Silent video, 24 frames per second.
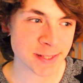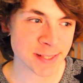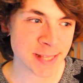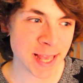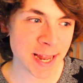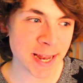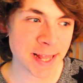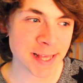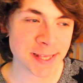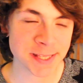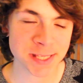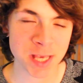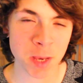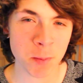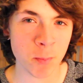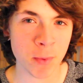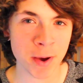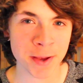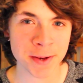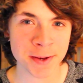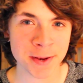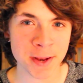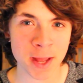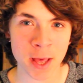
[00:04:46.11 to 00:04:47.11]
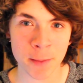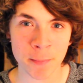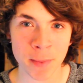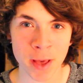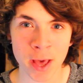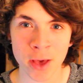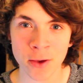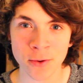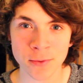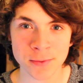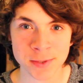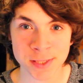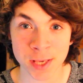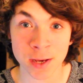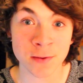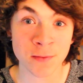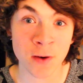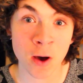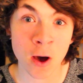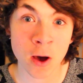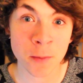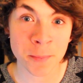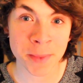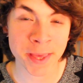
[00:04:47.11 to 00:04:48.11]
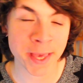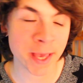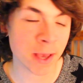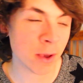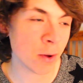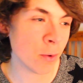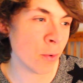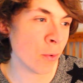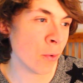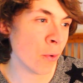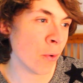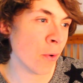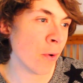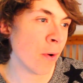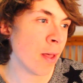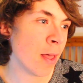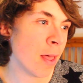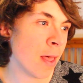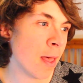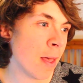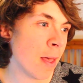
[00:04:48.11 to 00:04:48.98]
telling someone about self-harming or